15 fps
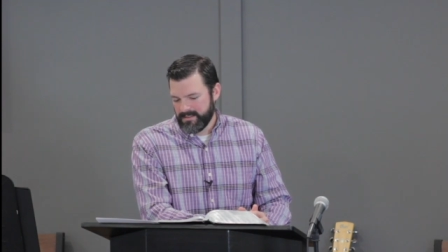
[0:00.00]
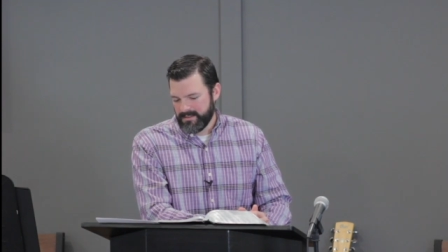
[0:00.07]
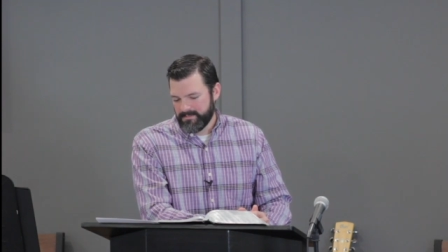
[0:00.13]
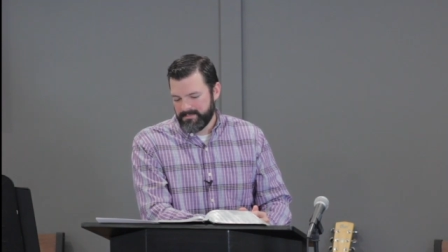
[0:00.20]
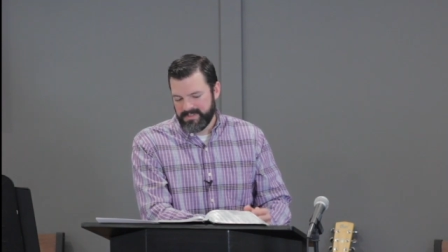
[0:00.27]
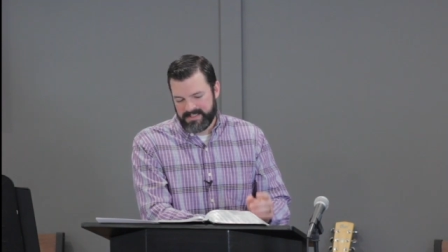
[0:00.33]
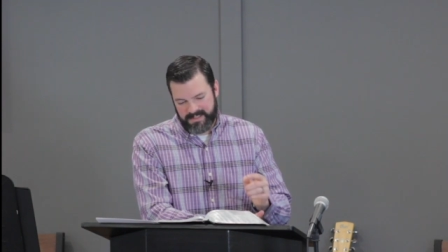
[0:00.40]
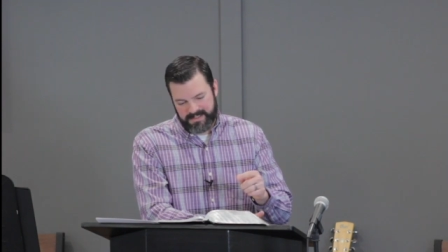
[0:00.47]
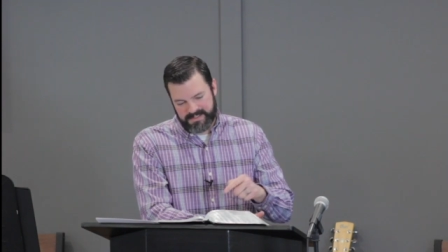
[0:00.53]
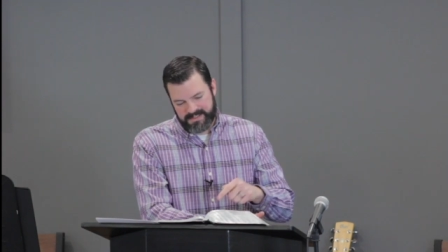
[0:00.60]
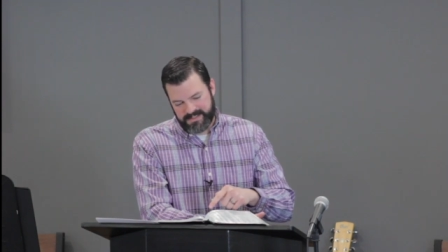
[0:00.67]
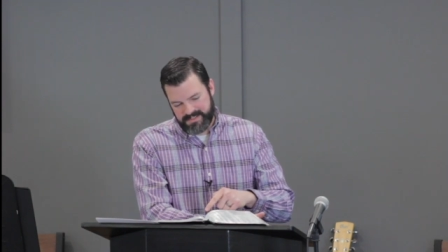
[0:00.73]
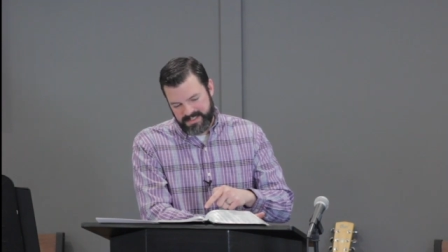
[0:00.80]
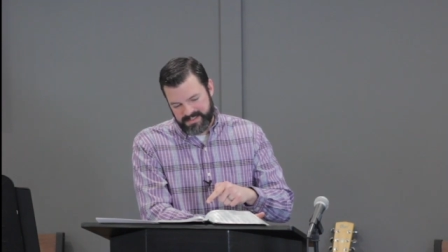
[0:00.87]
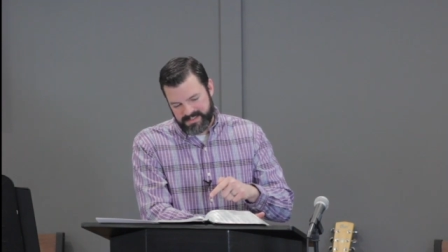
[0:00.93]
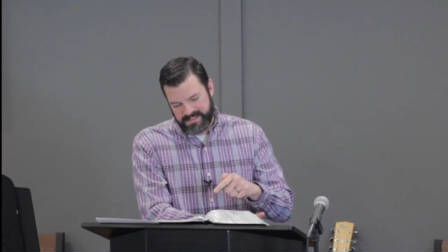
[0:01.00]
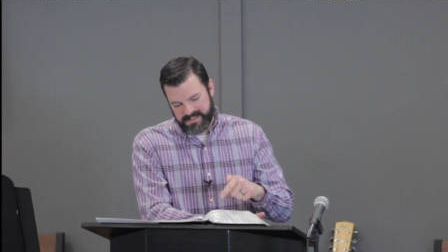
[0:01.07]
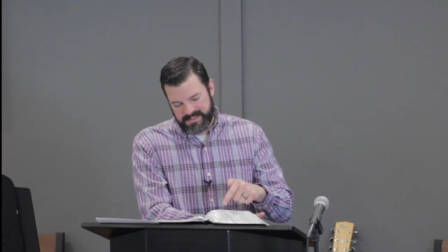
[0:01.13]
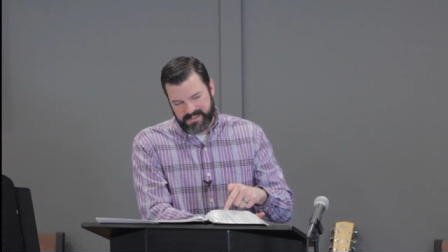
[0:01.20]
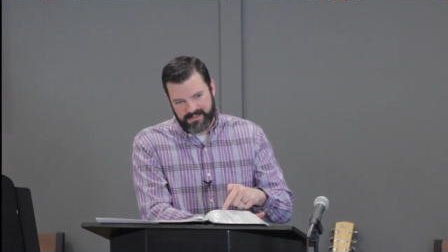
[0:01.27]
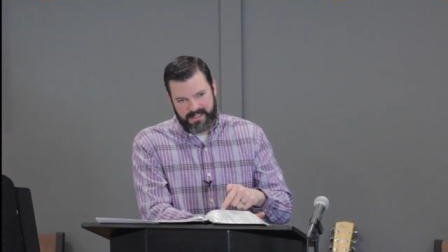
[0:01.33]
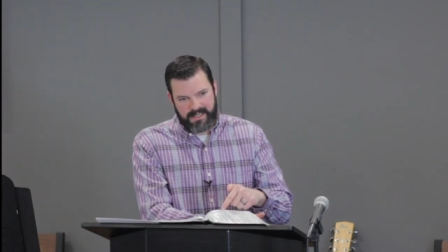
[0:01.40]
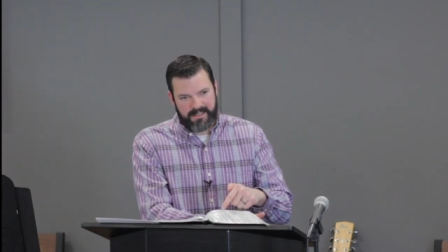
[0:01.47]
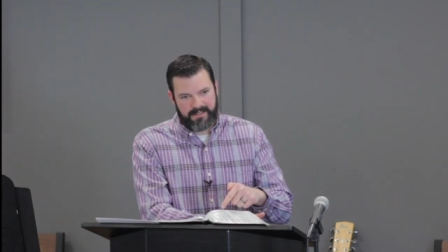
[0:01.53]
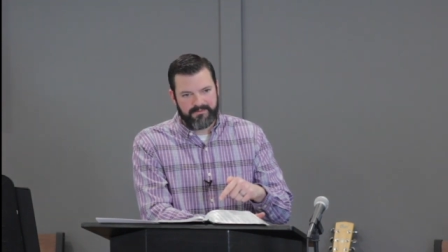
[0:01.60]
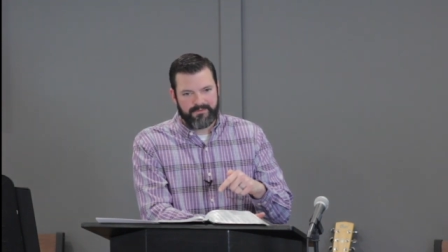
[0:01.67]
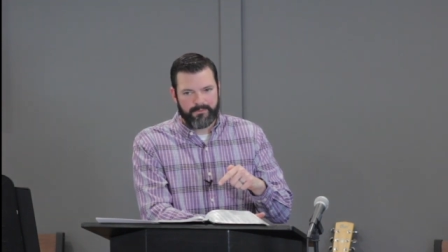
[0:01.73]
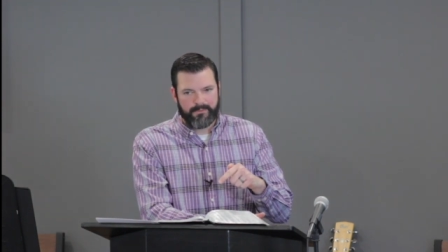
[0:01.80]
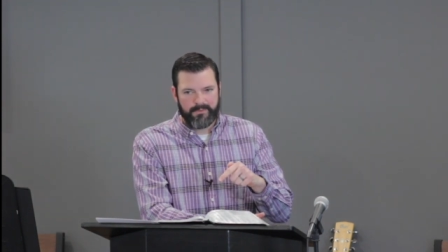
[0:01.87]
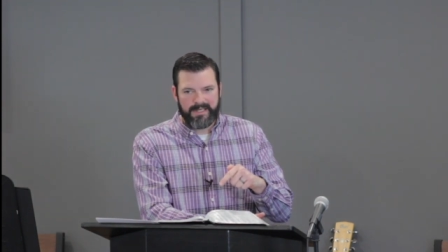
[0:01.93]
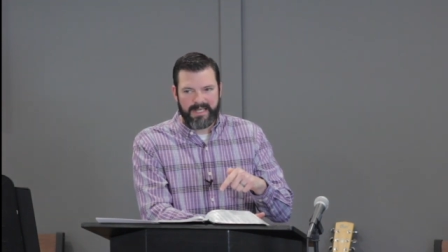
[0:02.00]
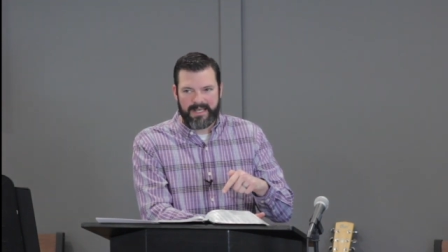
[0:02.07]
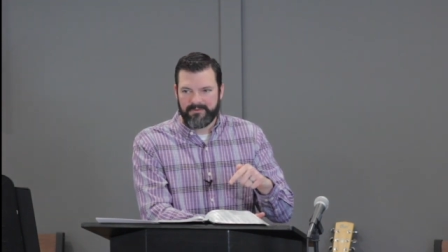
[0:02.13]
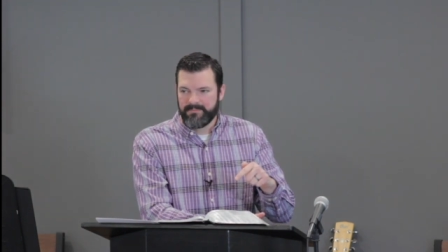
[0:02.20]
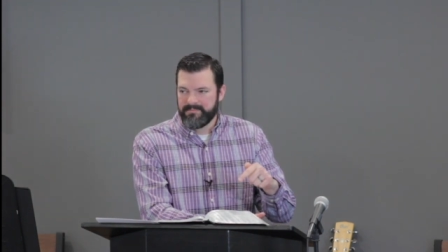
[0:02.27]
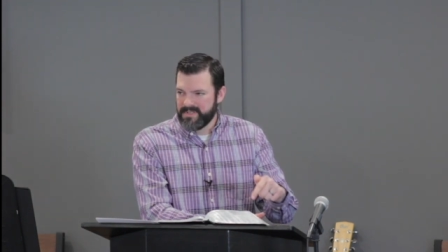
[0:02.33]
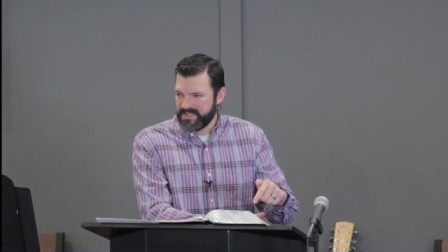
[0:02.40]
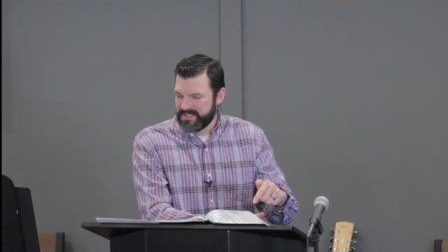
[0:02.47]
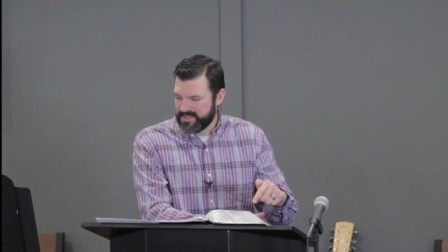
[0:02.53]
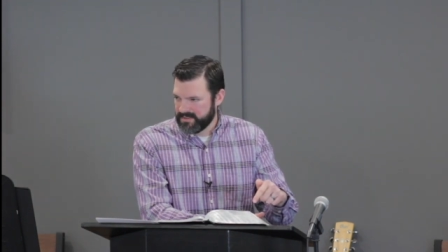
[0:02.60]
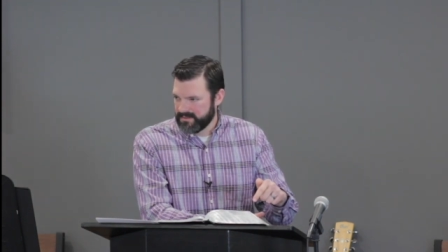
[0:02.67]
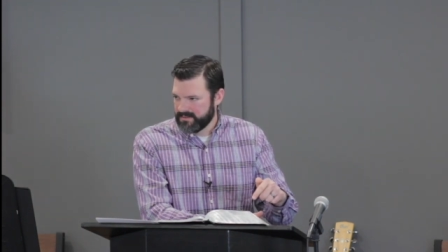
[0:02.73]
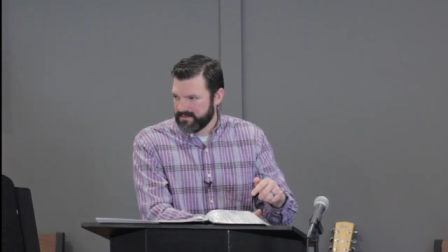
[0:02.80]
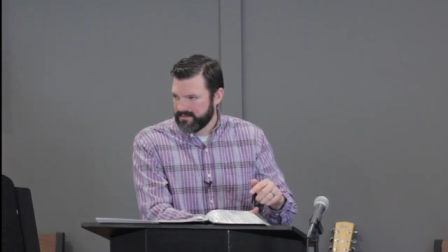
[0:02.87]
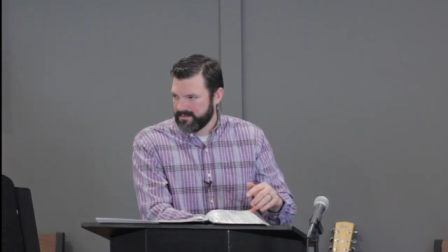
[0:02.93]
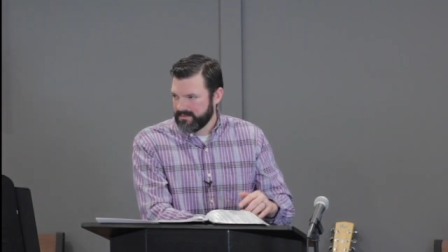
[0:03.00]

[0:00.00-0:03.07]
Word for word: Because Jesus is alive, we have a mission.